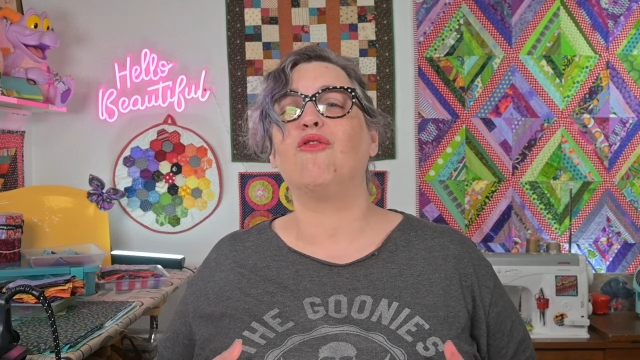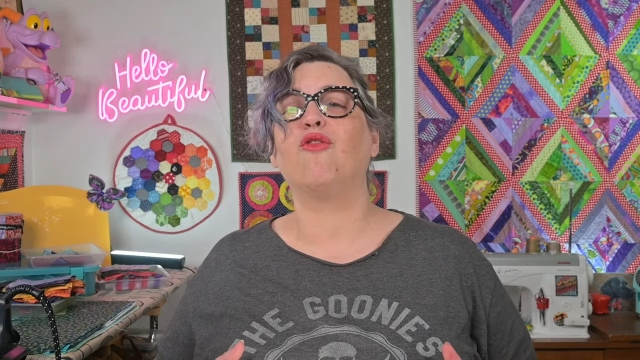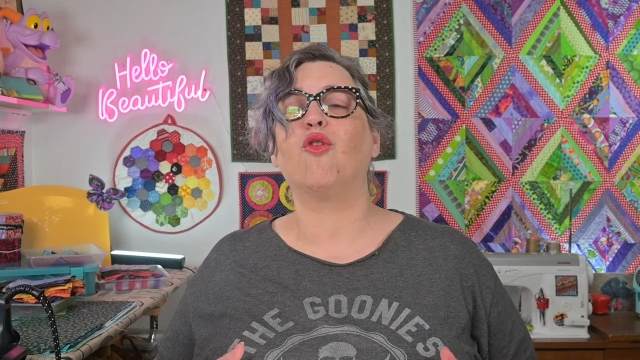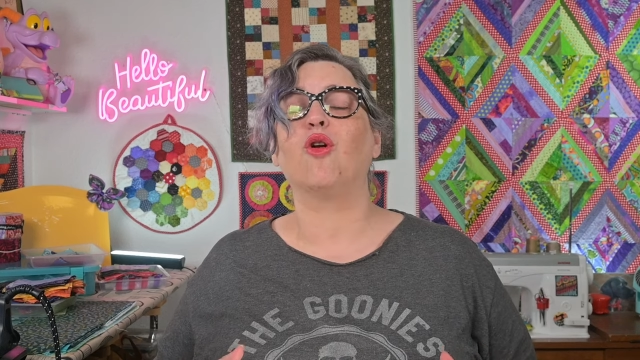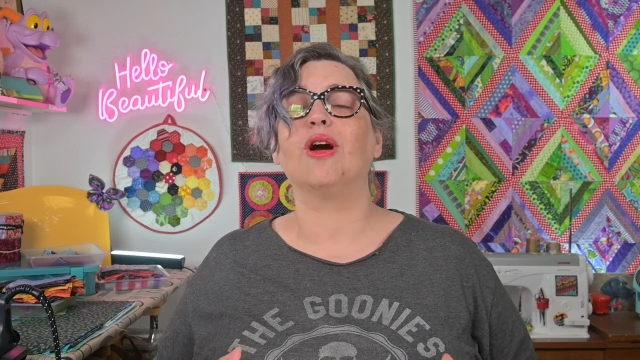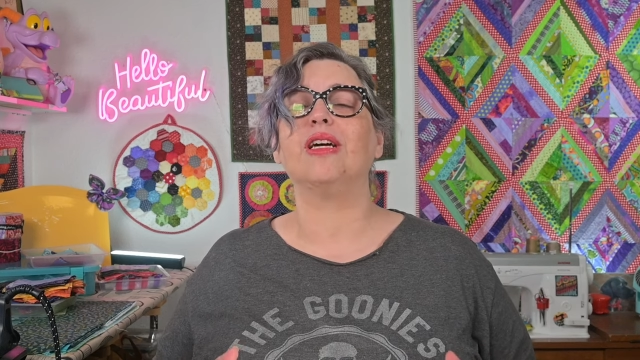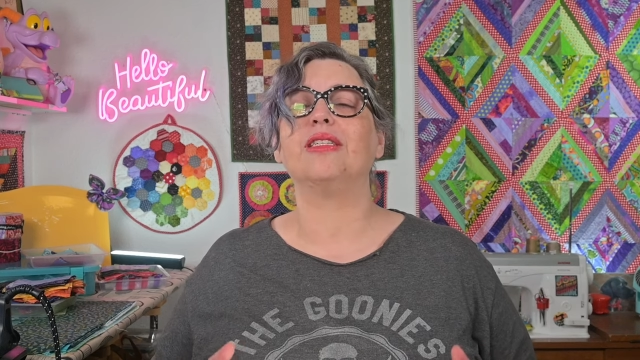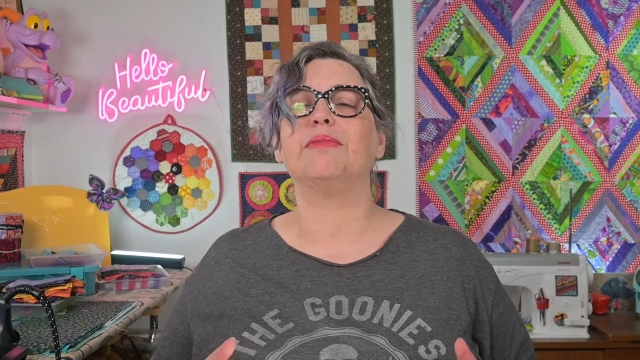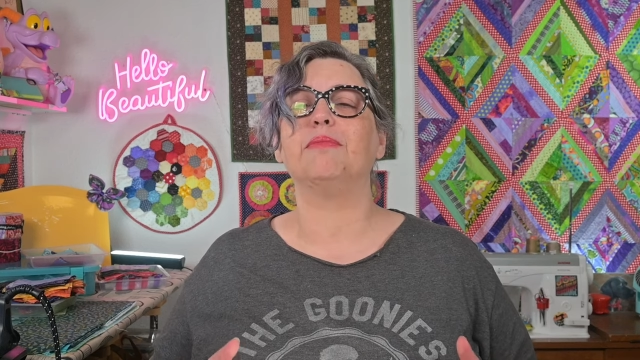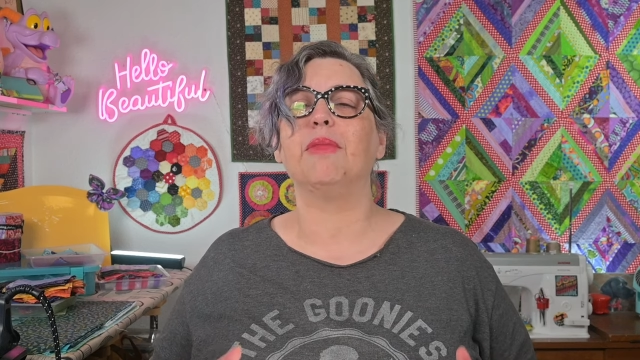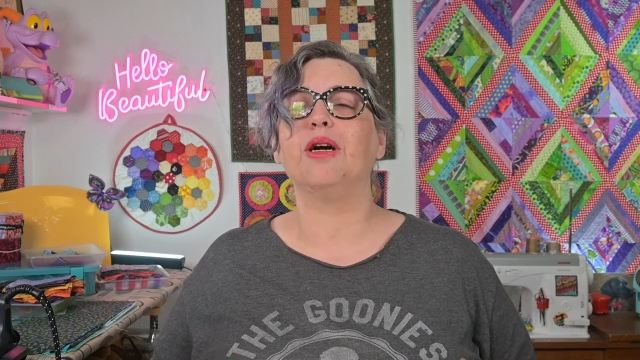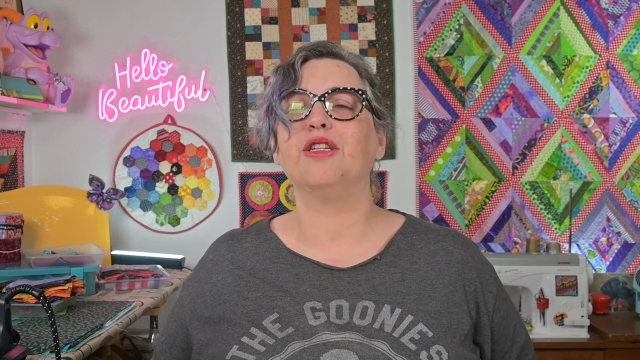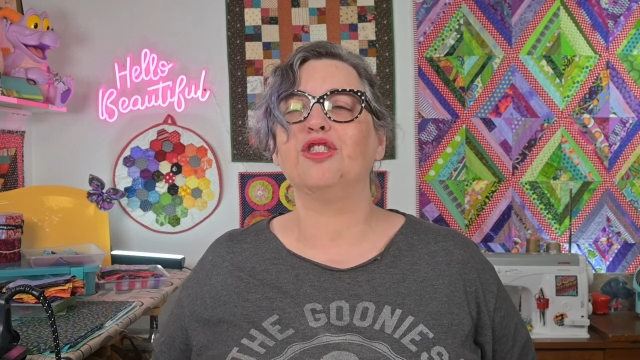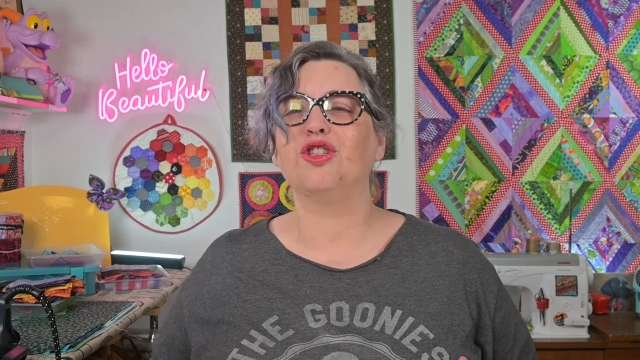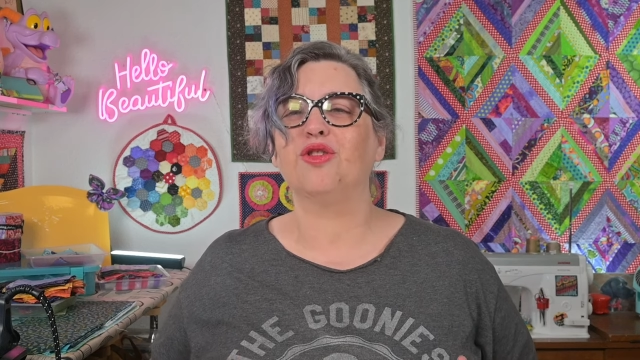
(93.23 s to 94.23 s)
for as
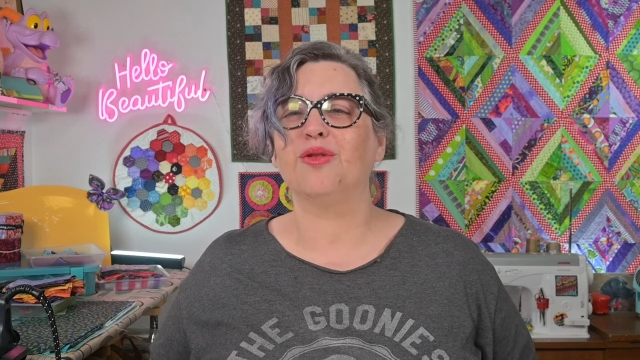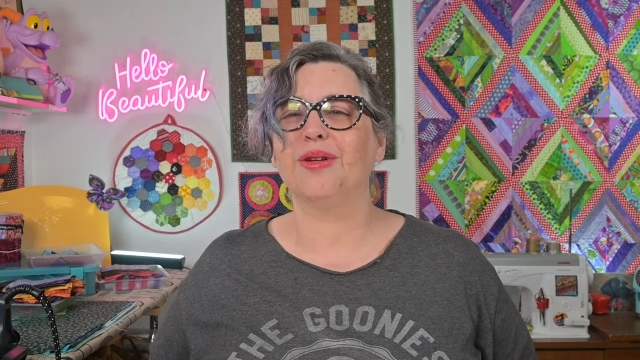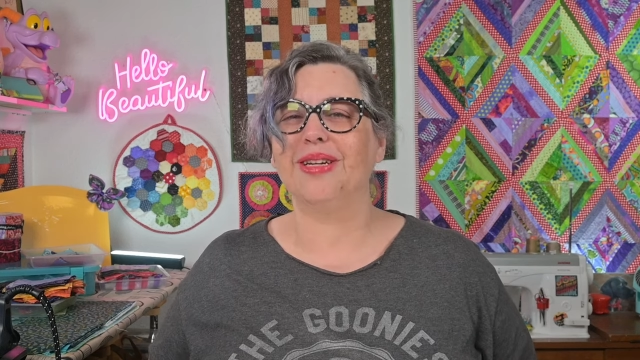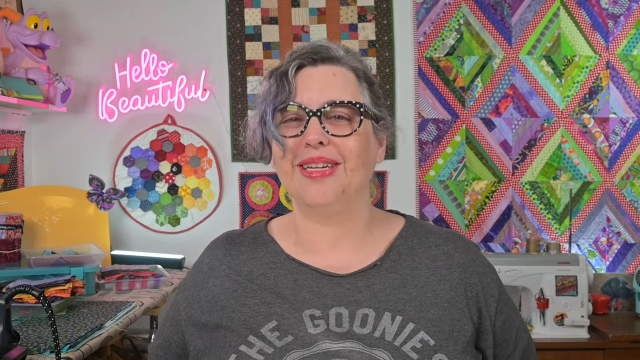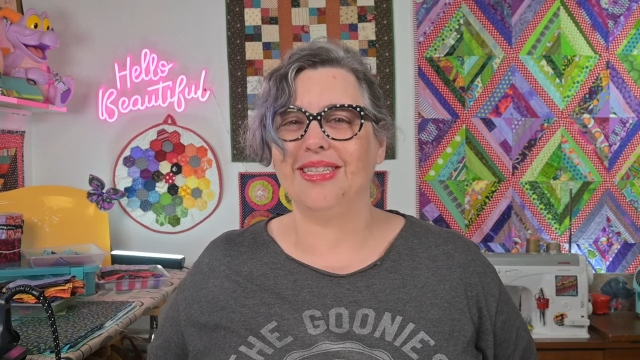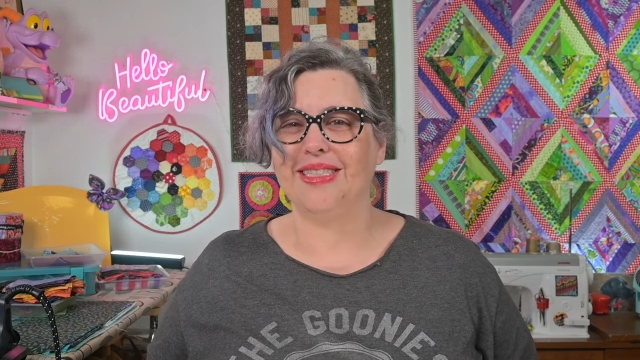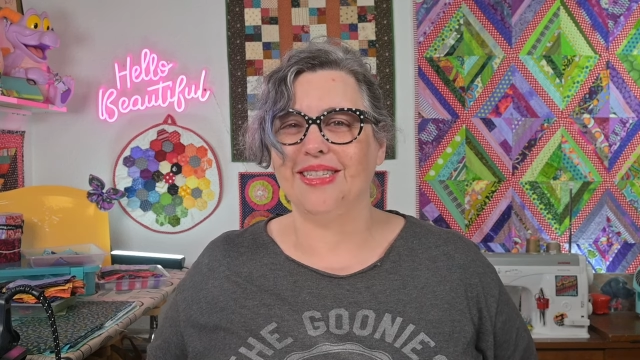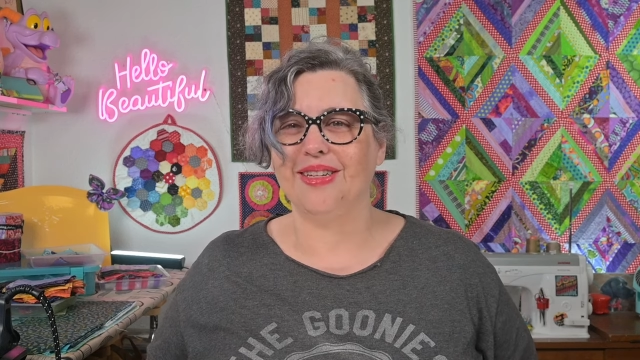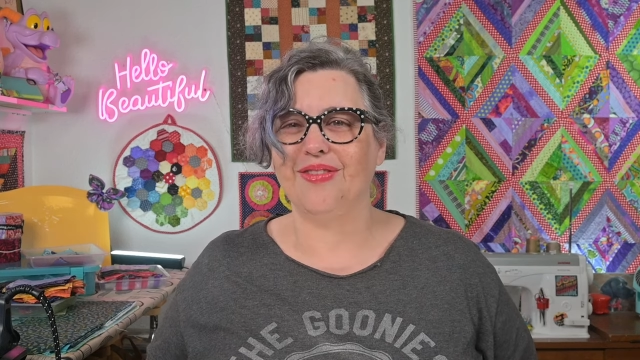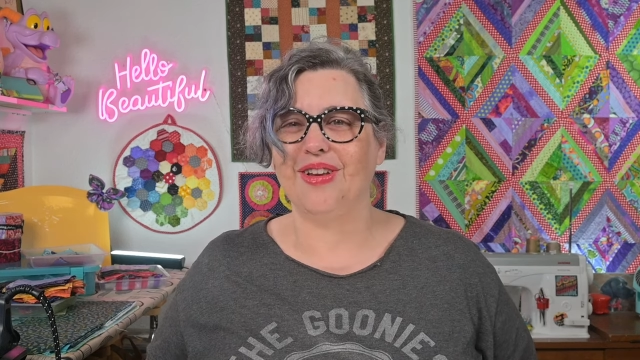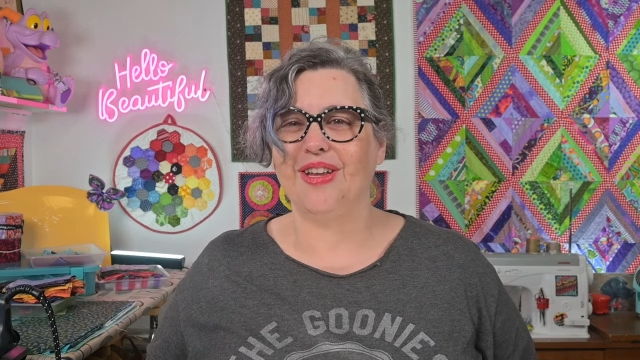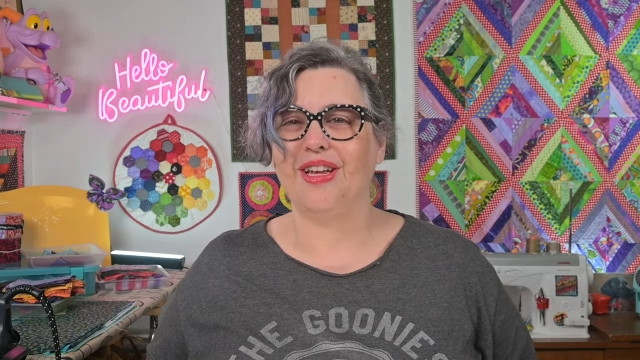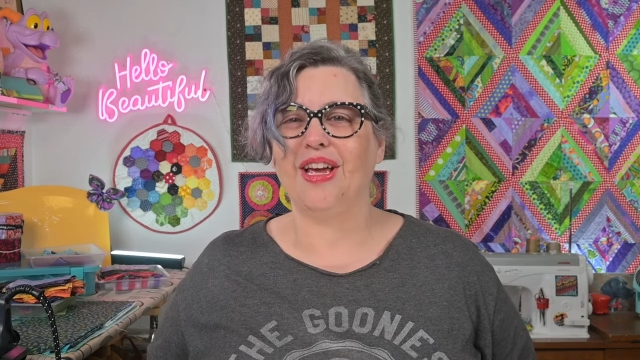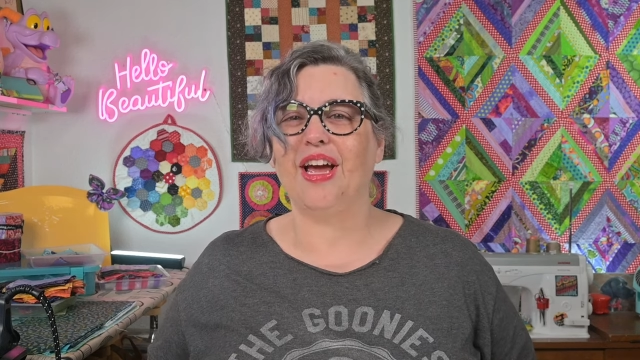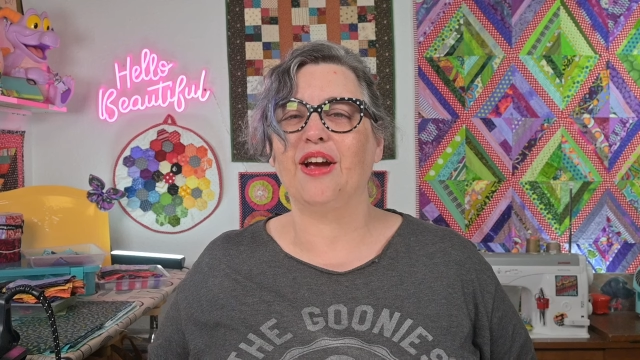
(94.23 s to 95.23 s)
much creativity